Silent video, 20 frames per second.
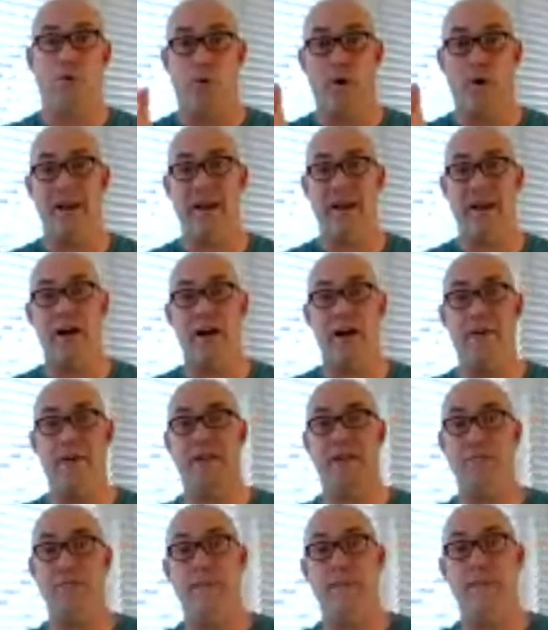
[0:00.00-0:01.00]
What
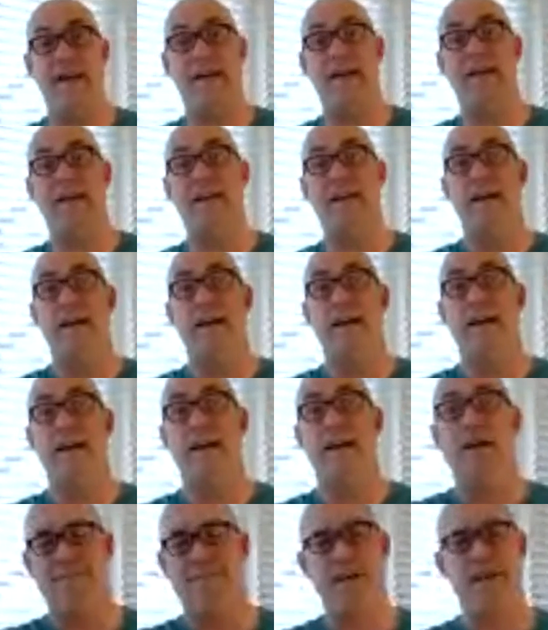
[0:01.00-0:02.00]
areas may
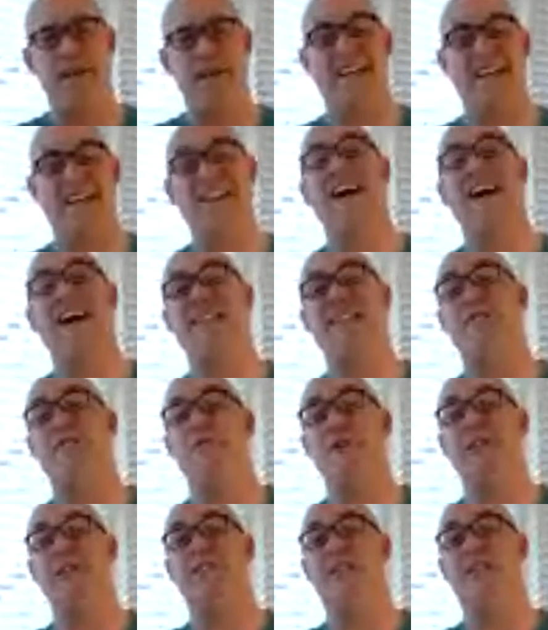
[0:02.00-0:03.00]
have been
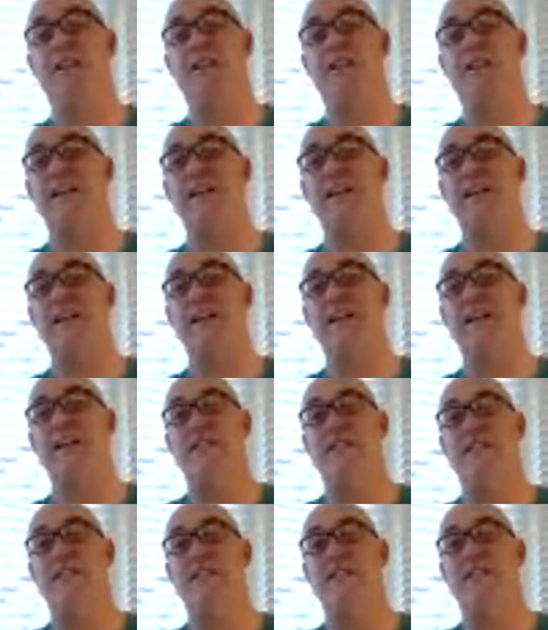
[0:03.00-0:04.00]
neglected recently
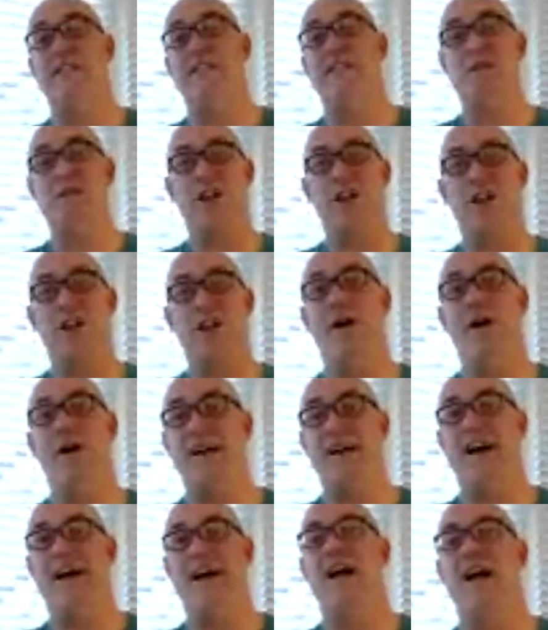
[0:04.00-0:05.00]
that you could say, you
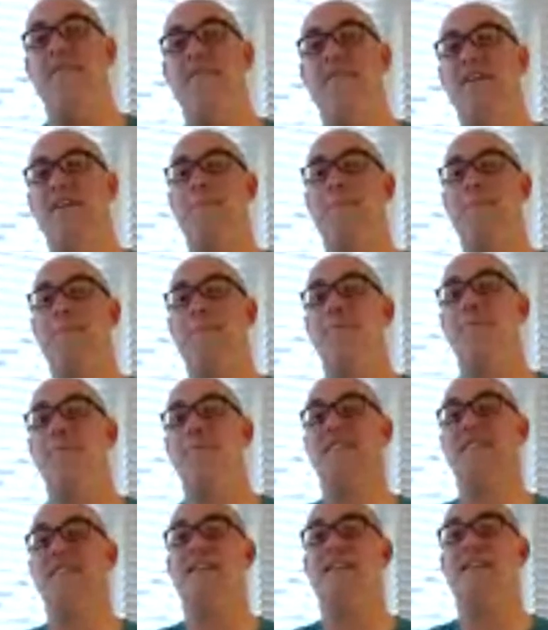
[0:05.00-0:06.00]
know what, I have not
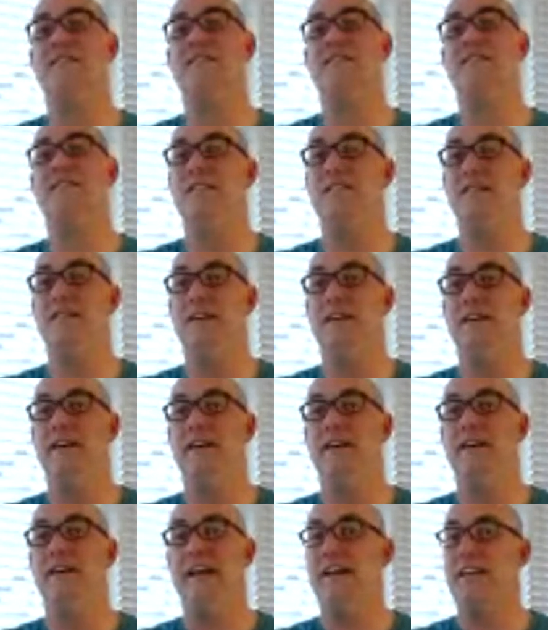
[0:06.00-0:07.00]
been
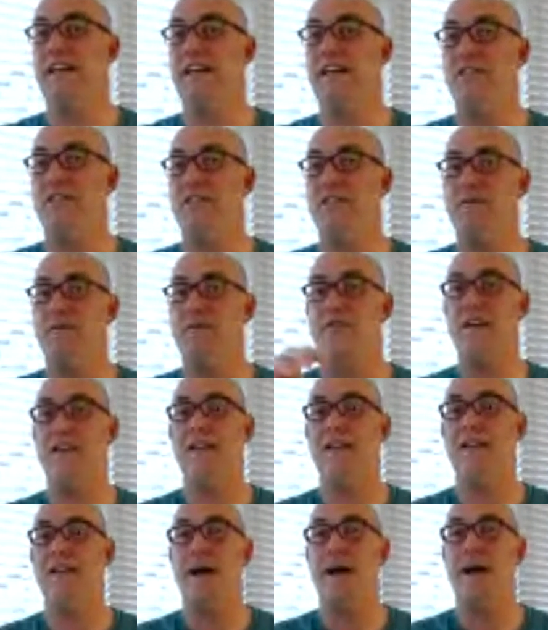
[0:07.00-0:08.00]
consistent in giving them
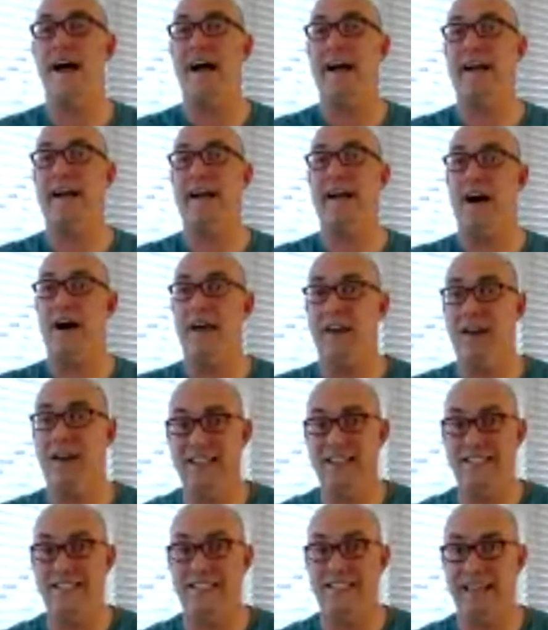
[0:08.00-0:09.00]
feedback
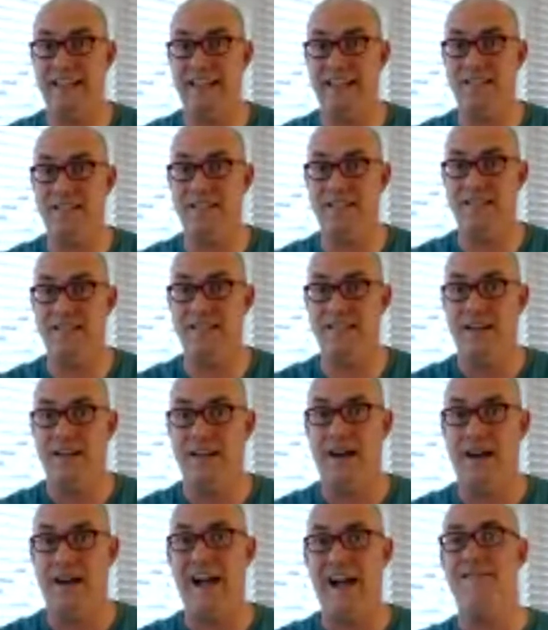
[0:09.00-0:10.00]
on listings.